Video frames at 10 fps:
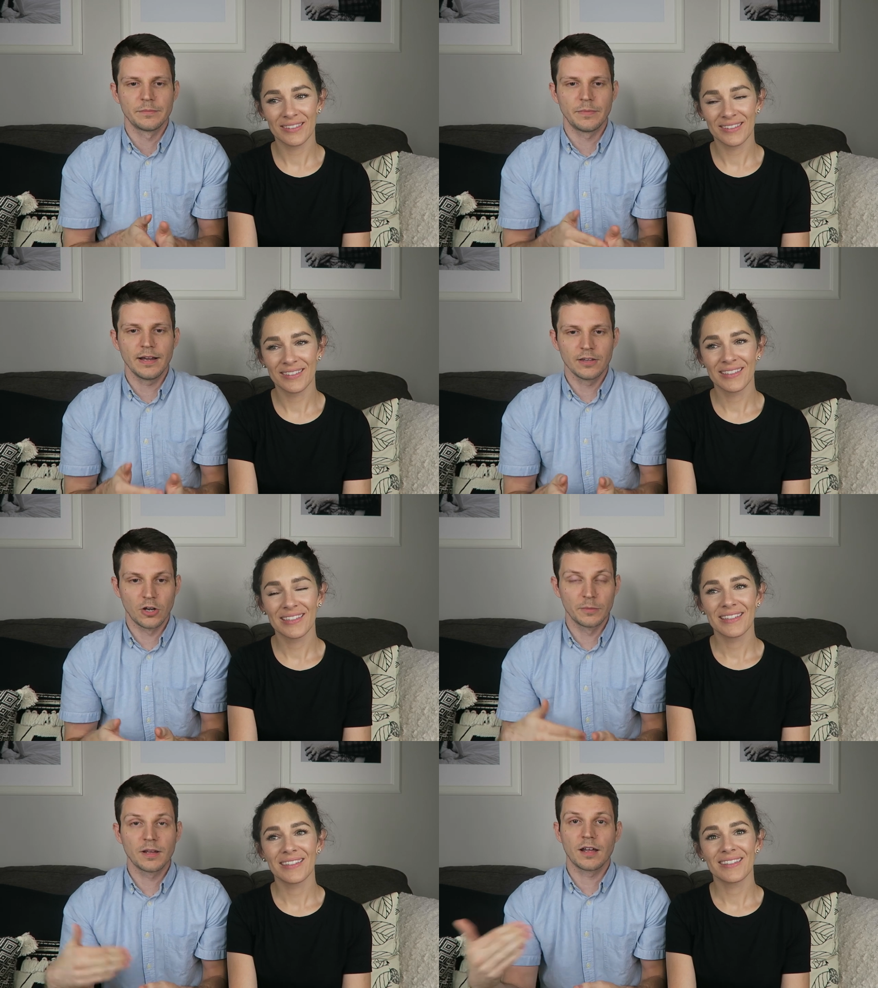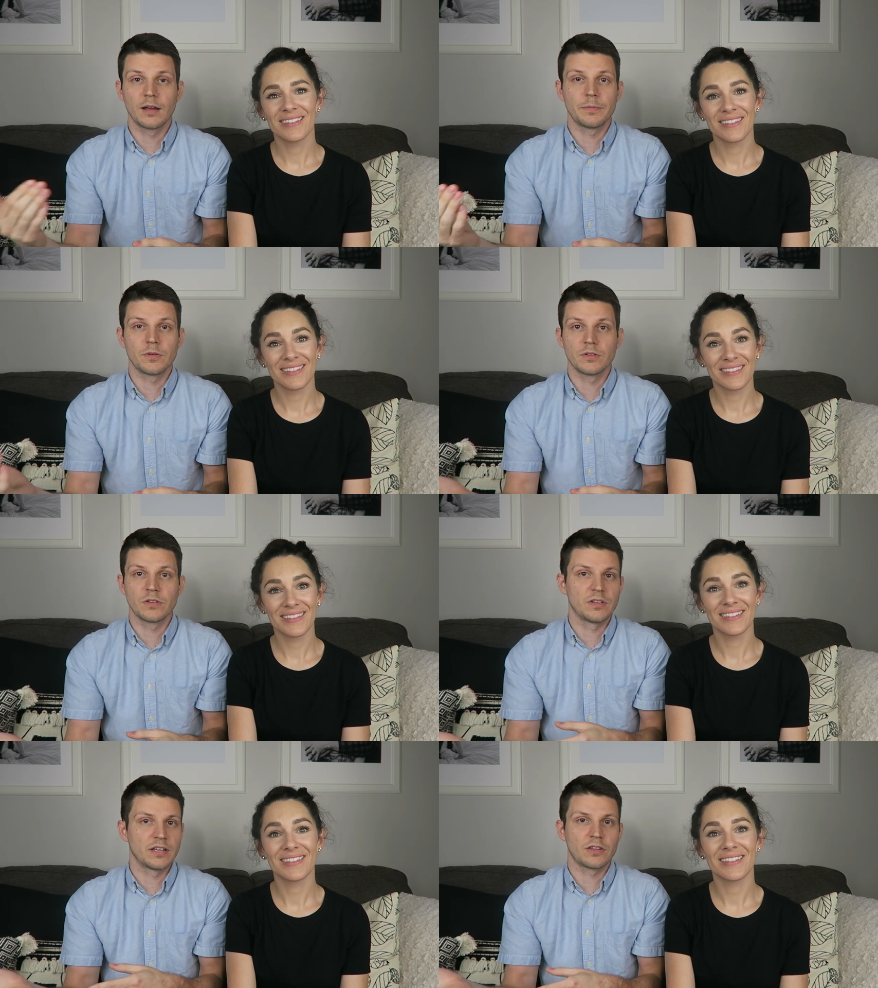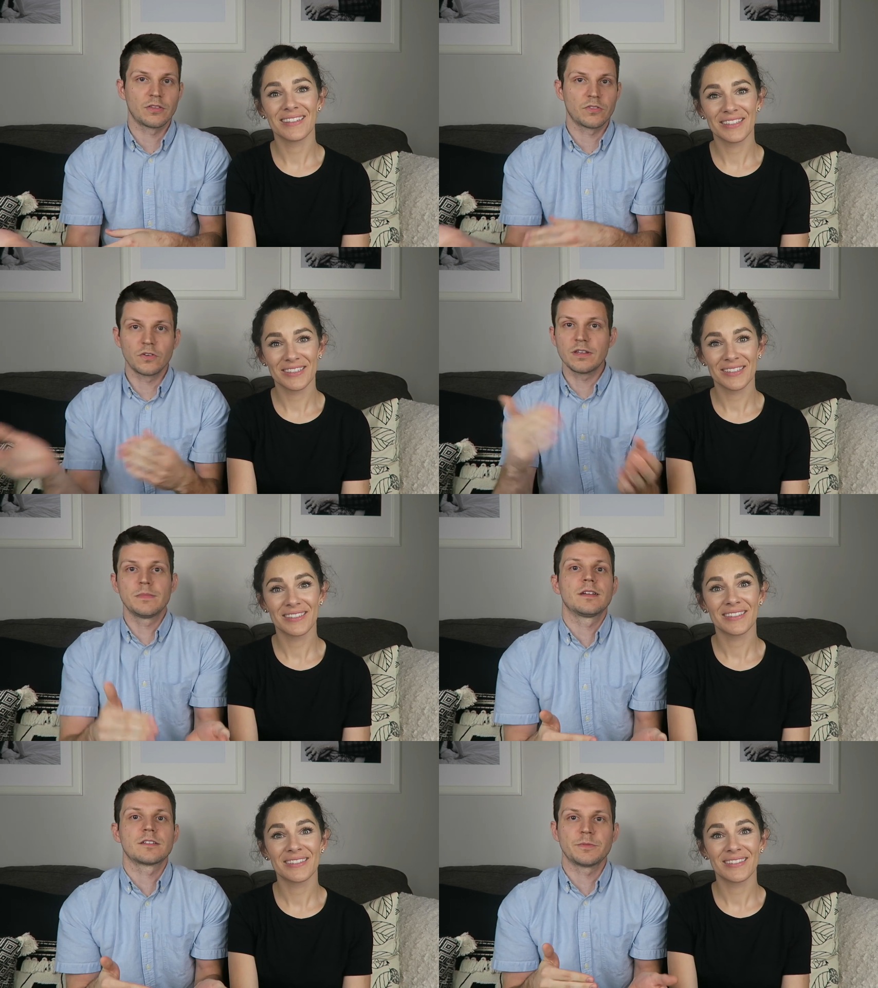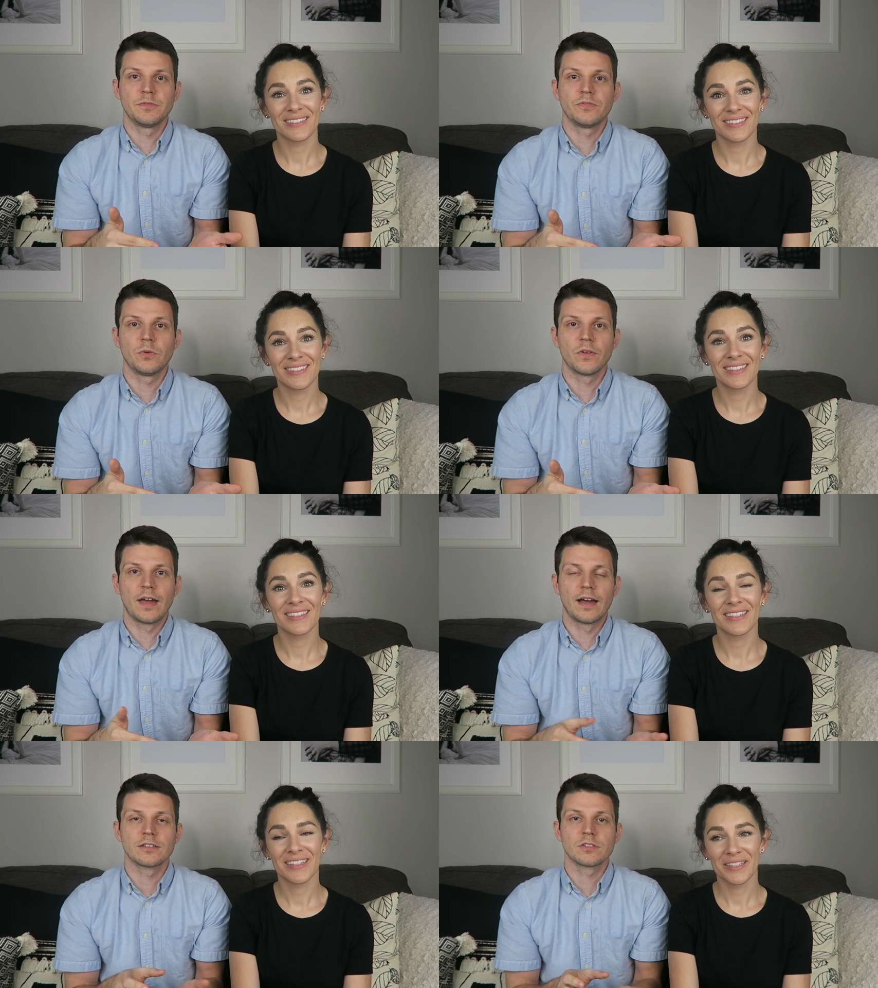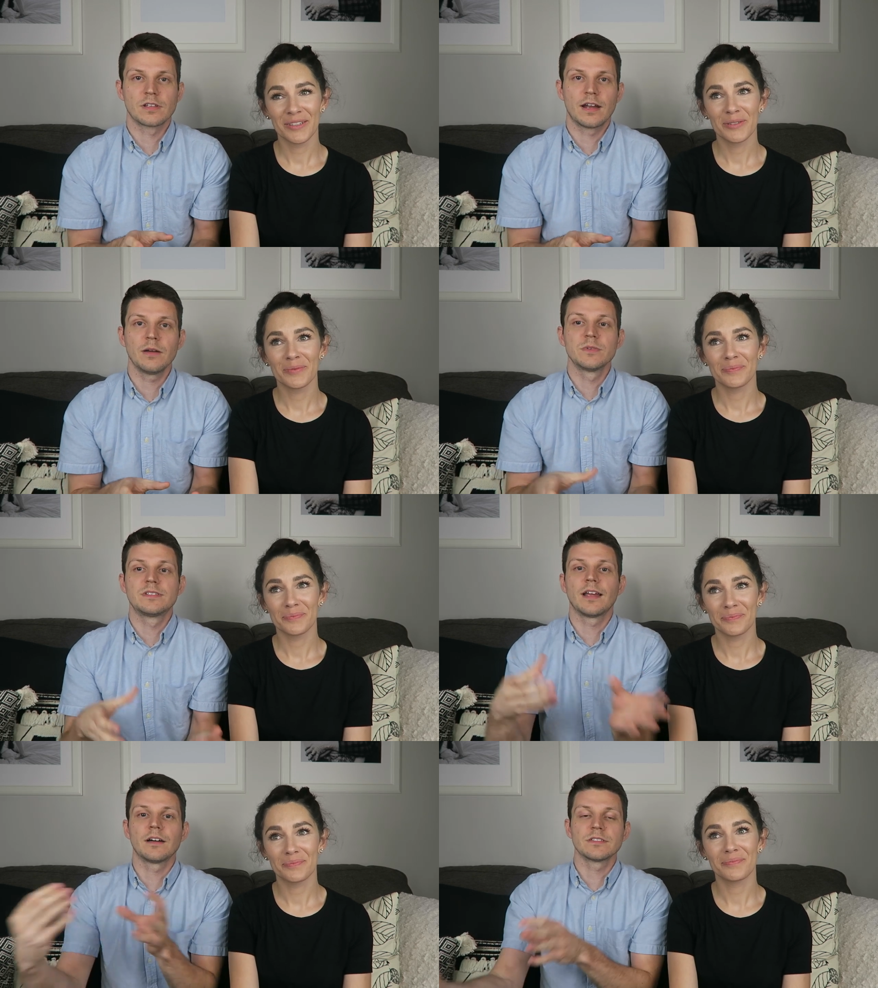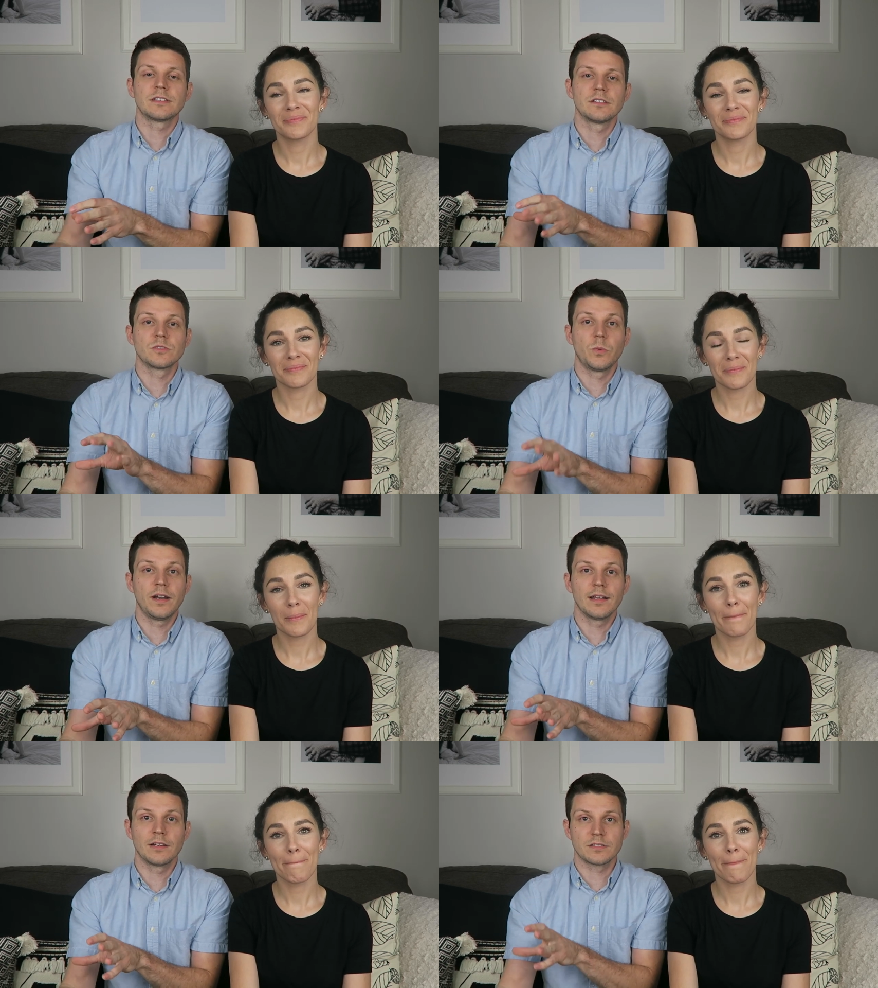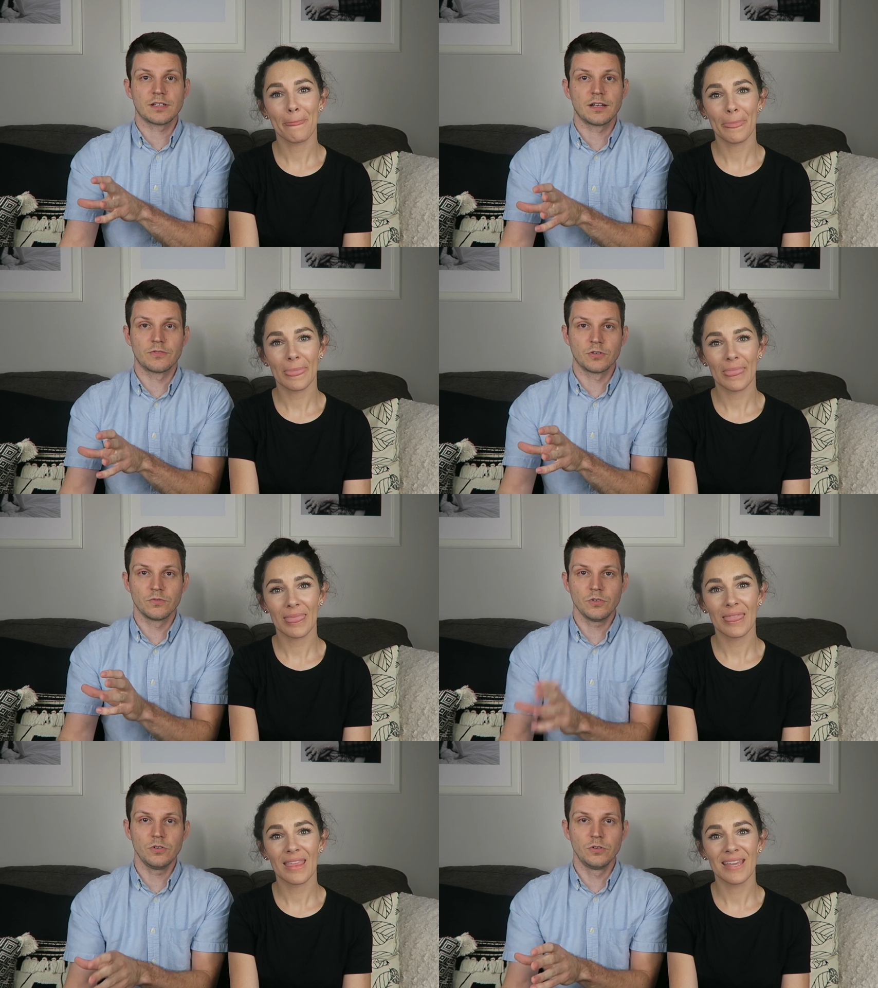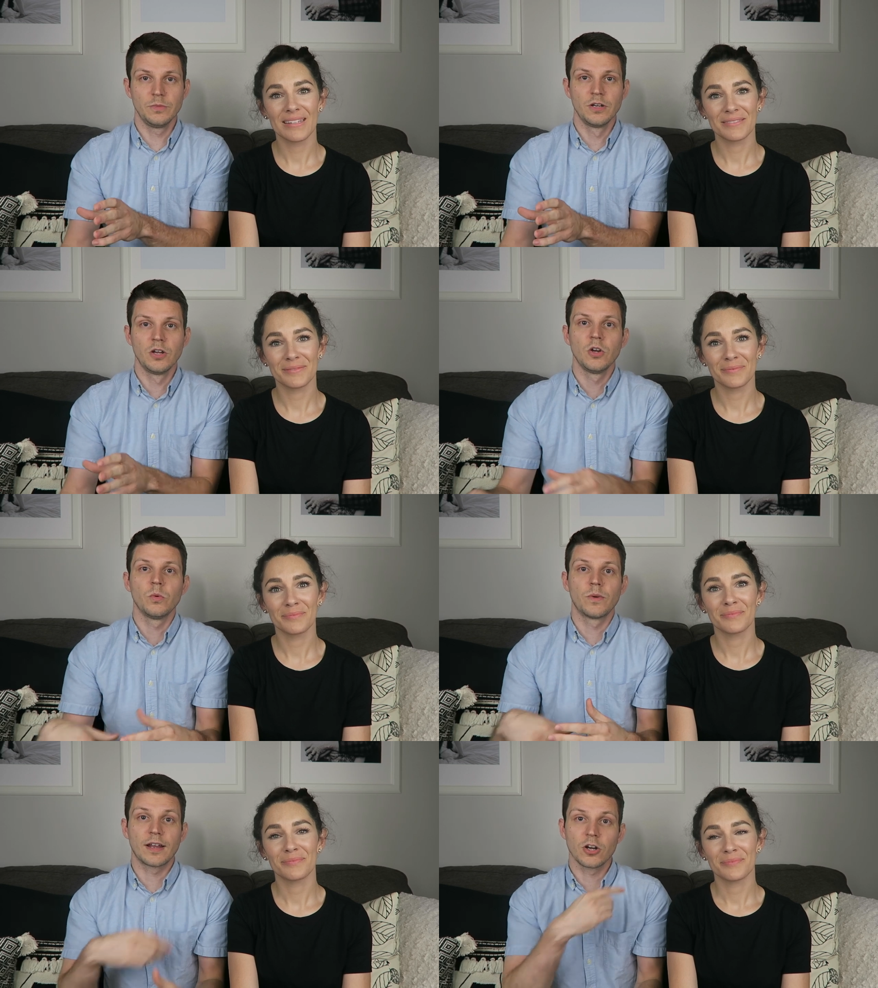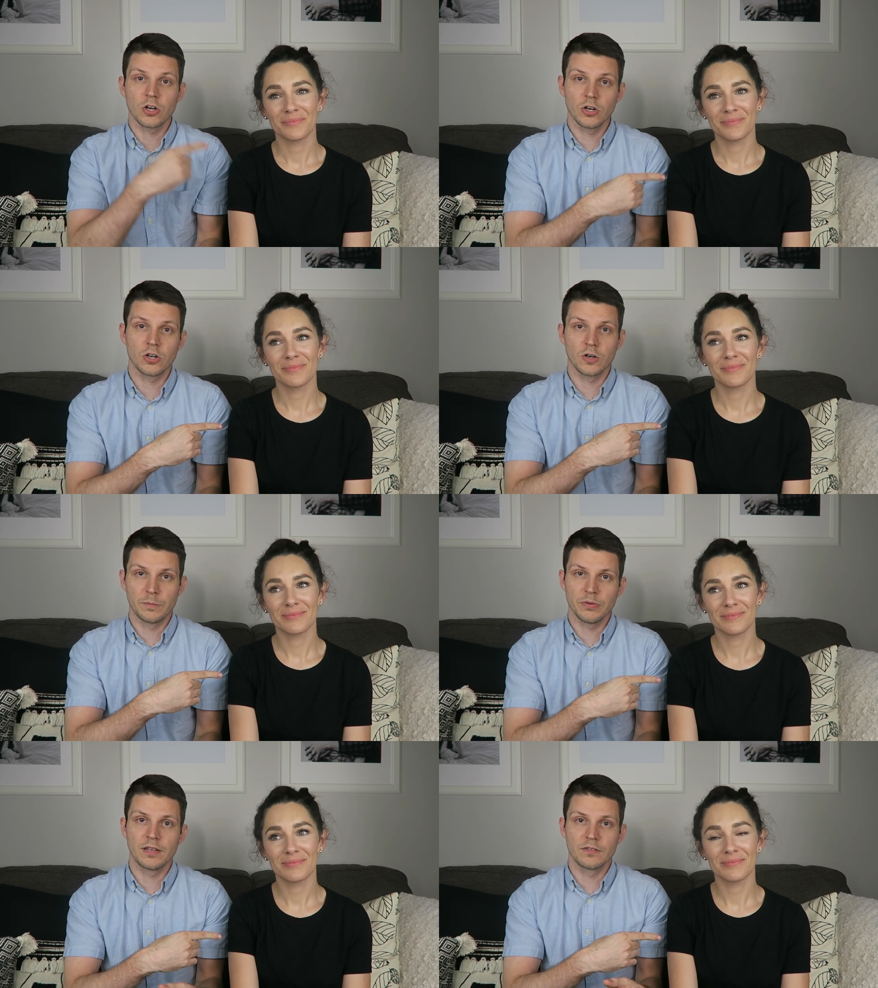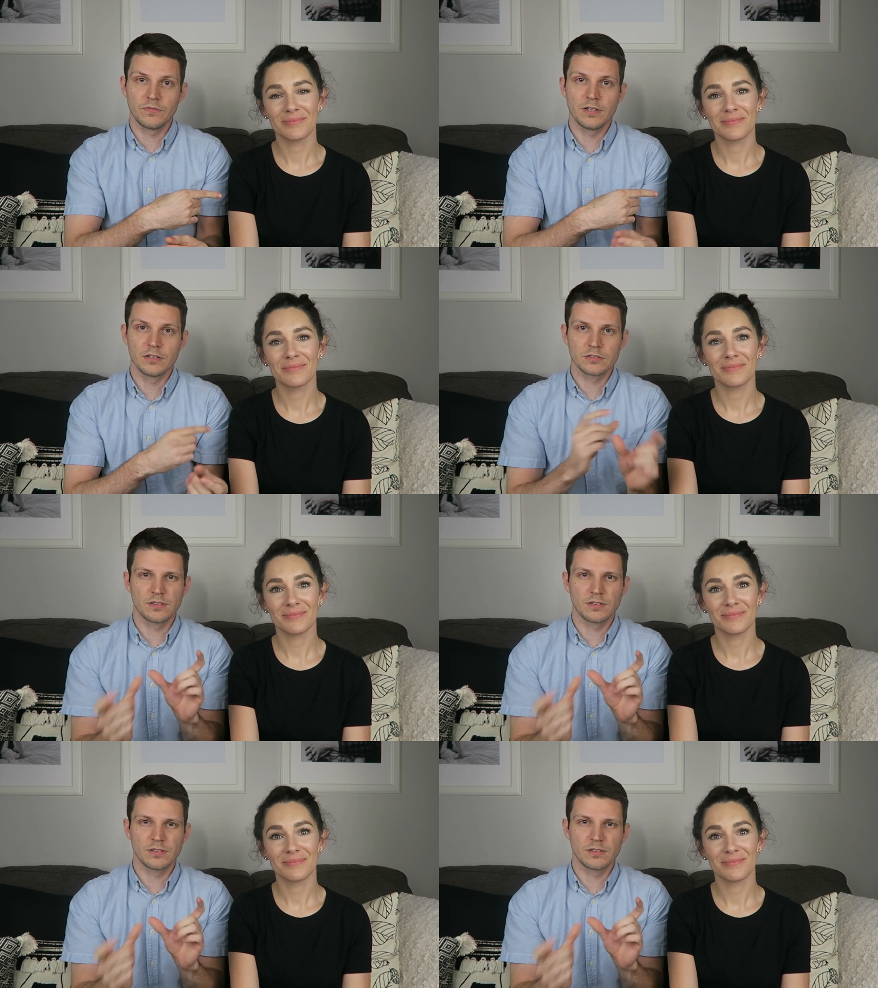Speaker 1: my alarm, got up, like 30 minutes before that so that I was downstairs waiting outside of her room when I heard her play the video.